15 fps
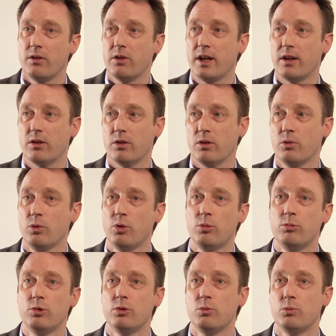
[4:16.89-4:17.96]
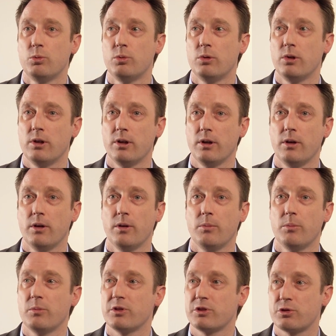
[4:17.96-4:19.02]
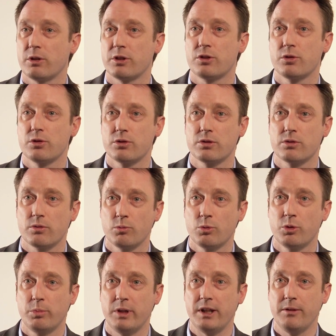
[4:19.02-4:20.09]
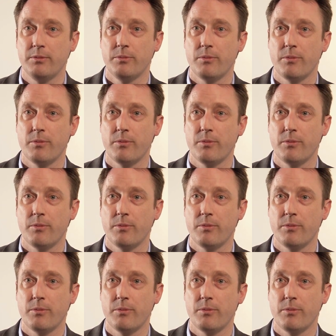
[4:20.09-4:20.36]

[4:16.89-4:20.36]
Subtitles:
that normal structures would be.